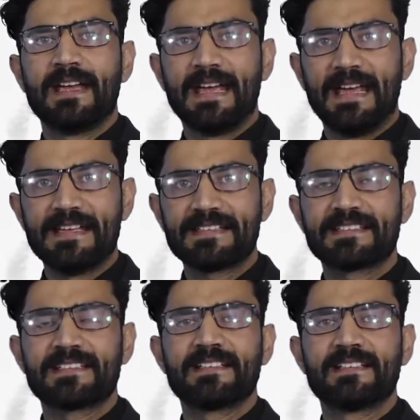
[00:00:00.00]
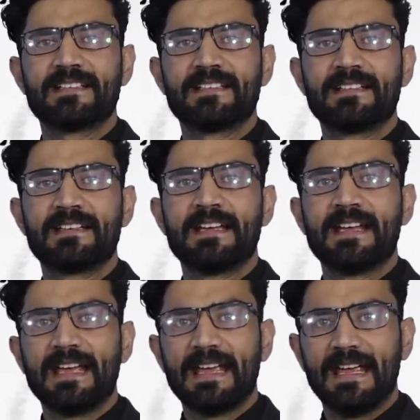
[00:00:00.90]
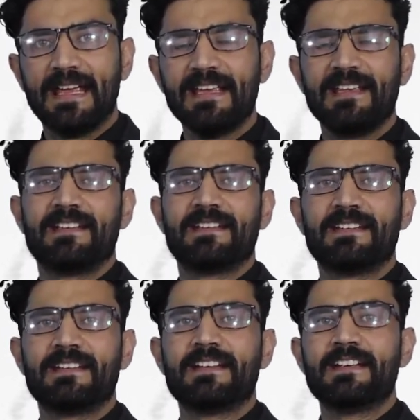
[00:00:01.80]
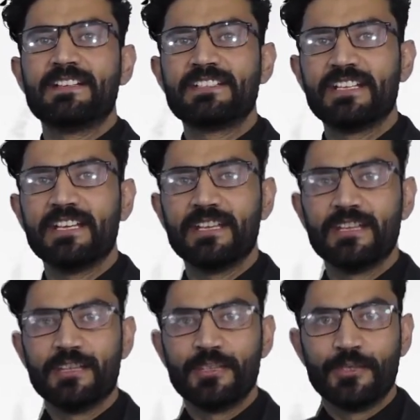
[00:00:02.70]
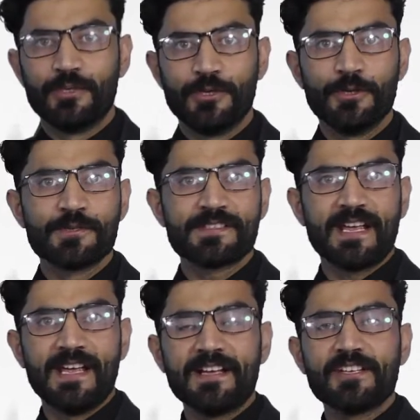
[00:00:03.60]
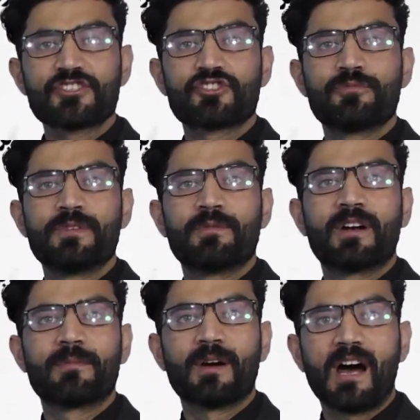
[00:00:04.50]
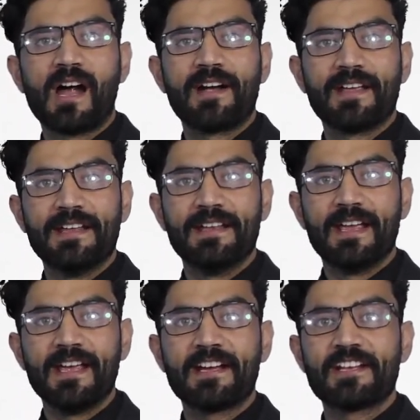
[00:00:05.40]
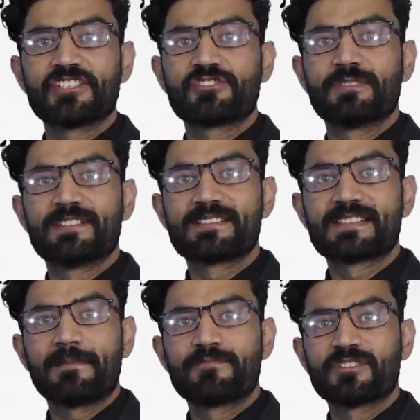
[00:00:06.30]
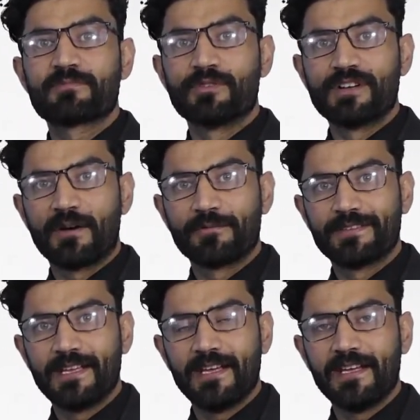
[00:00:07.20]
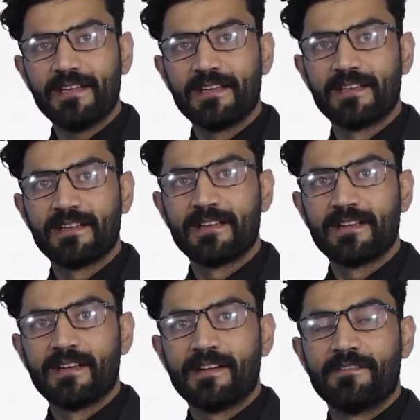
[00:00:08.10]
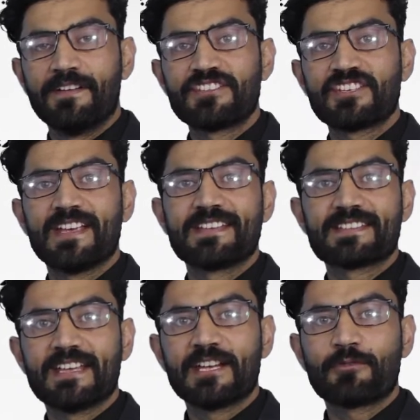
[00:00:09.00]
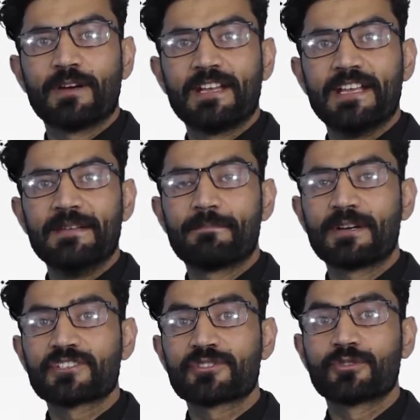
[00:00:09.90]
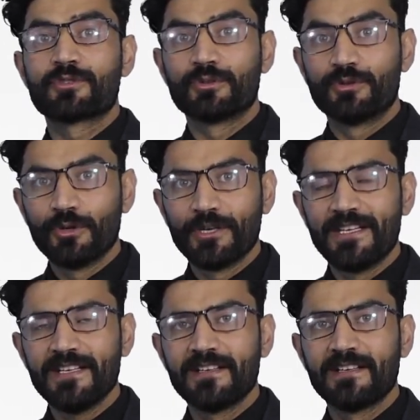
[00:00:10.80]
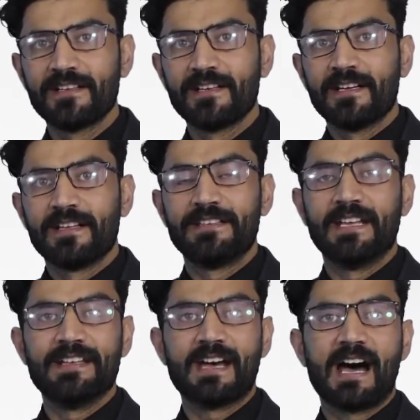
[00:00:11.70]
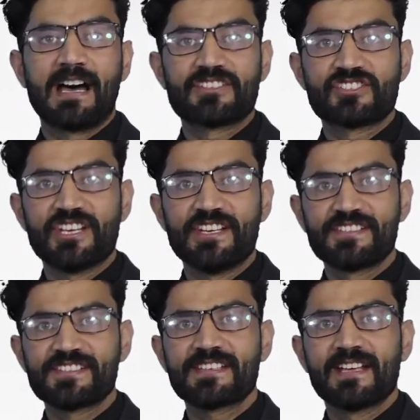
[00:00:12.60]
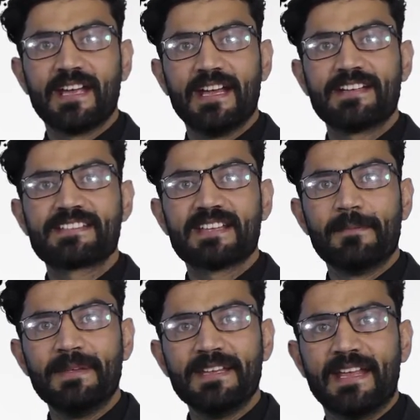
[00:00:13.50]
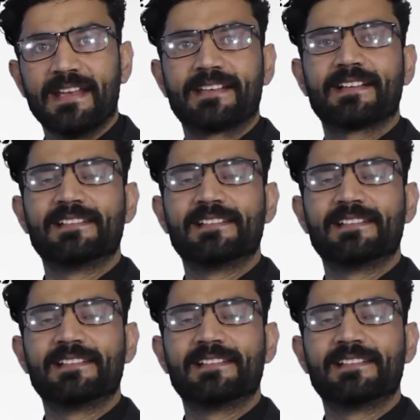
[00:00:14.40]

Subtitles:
s, a, t. To use English to be verb are in English with the subject pronoun they, which is equal in Pashto to doi, then are changes its meaning.